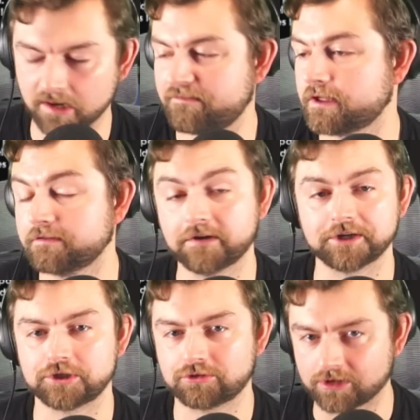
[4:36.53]
I'm feeling very
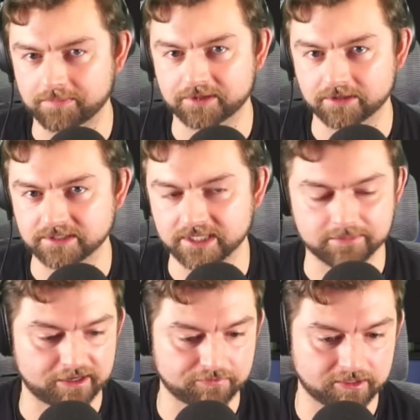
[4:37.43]
tropico today,
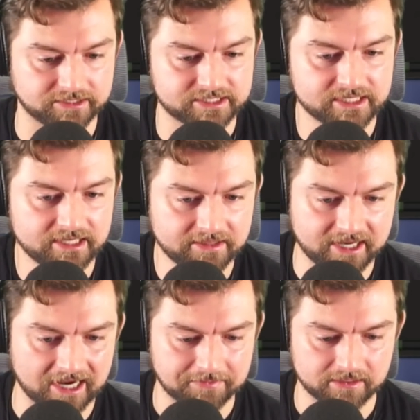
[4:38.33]
my friends. The
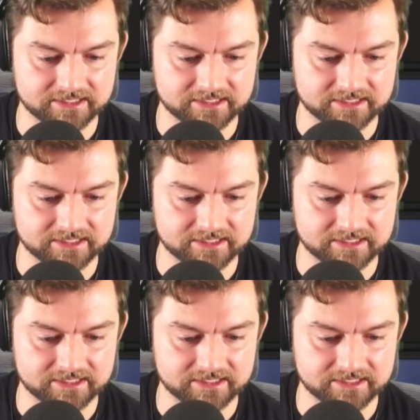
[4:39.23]
capital is